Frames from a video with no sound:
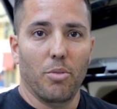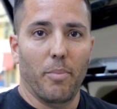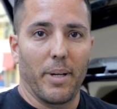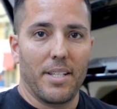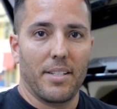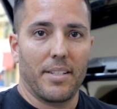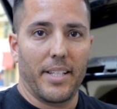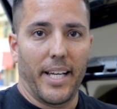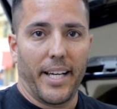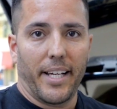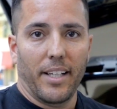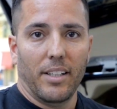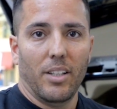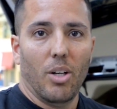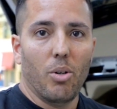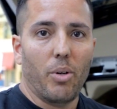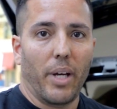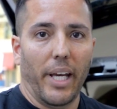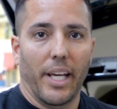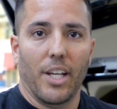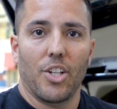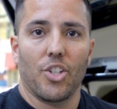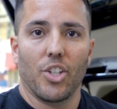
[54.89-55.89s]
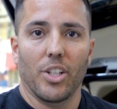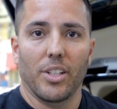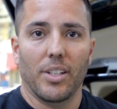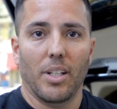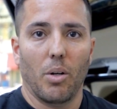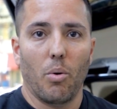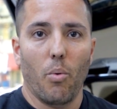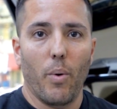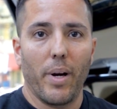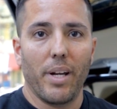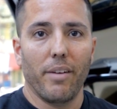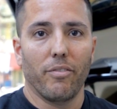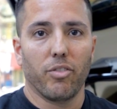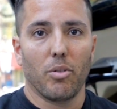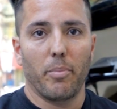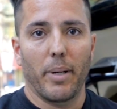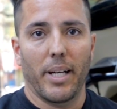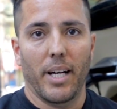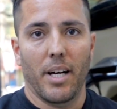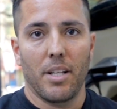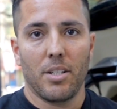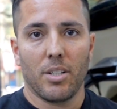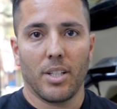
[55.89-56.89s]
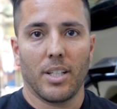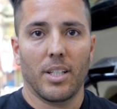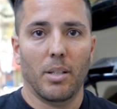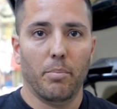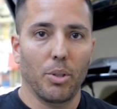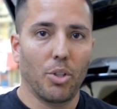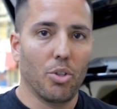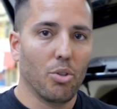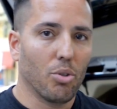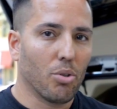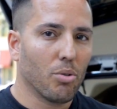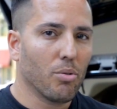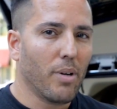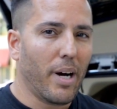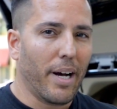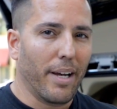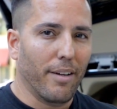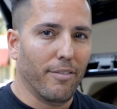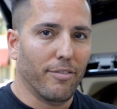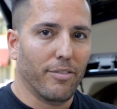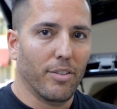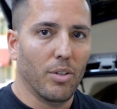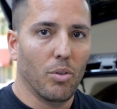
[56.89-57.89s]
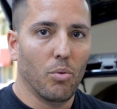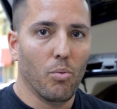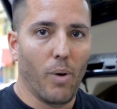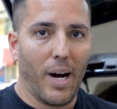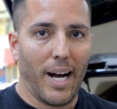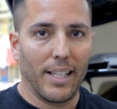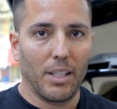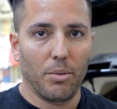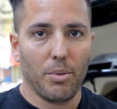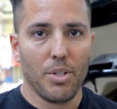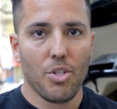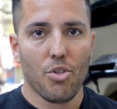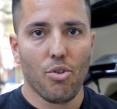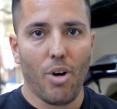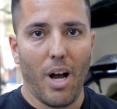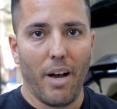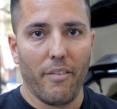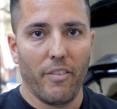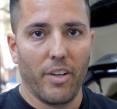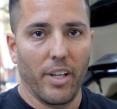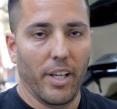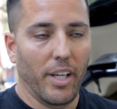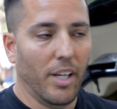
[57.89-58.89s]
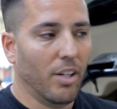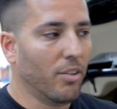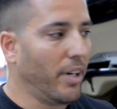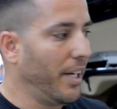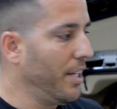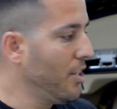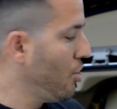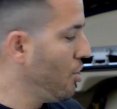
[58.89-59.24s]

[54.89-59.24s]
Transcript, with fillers: to my second location and I'm waiting for my other couple to arrive. While I was driving here, I